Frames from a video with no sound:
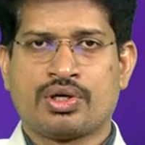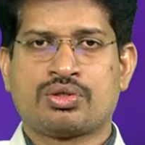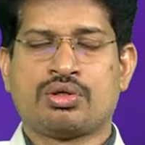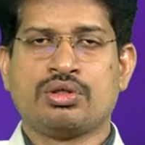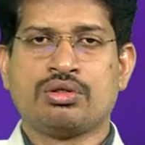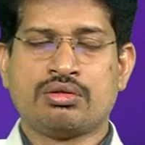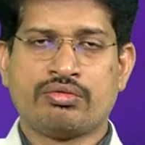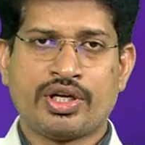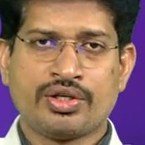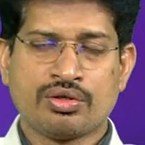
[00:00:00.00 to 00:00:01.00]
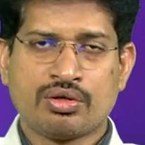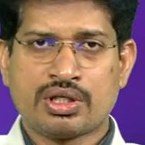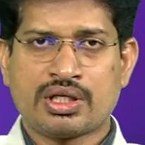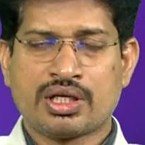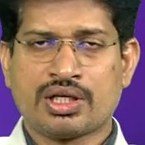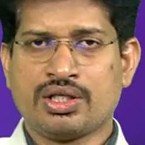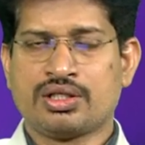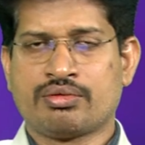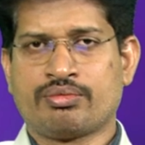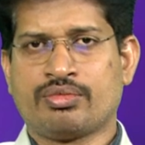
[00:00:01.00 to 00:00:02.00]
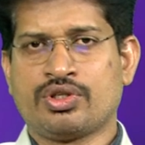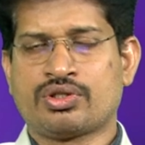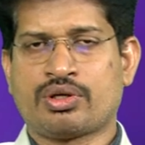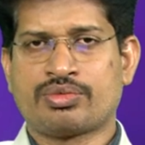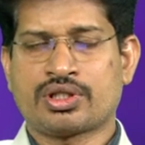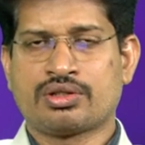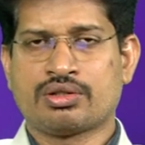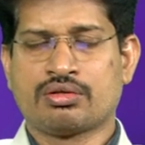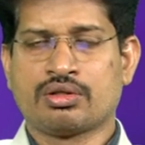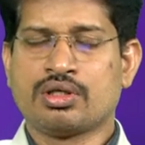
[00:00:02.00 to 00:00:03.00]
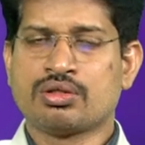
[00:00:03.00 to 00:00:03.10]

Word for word: So, you when you know that a region is subject uh,